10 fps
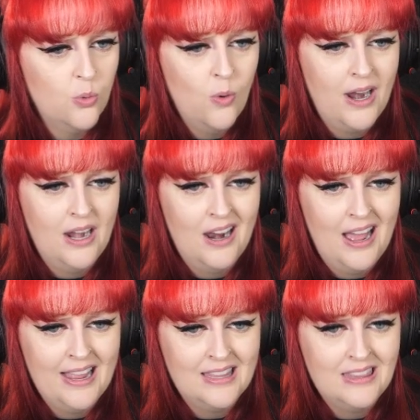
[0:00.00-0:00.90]
Oh, I
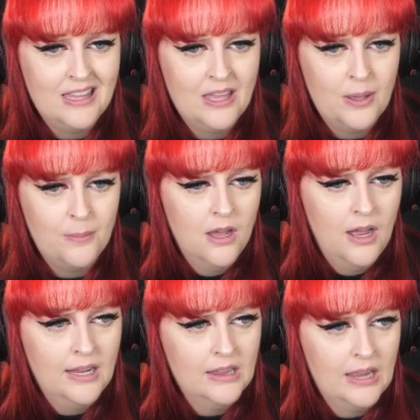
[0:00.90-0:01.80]
like them.
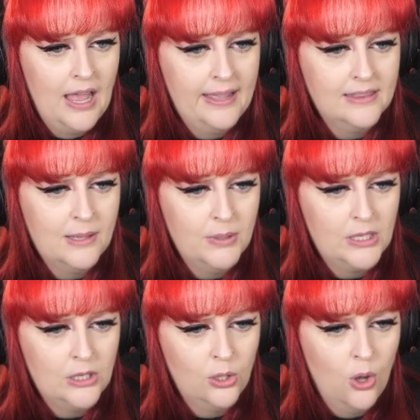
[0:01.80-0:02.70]
I like them a
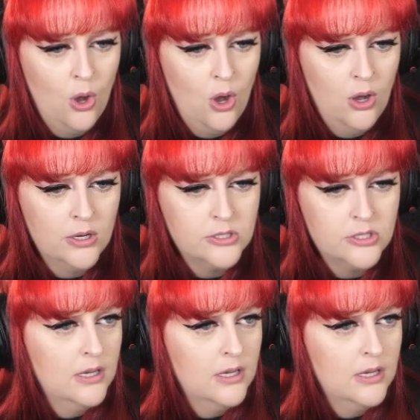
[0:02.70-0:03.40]
lot.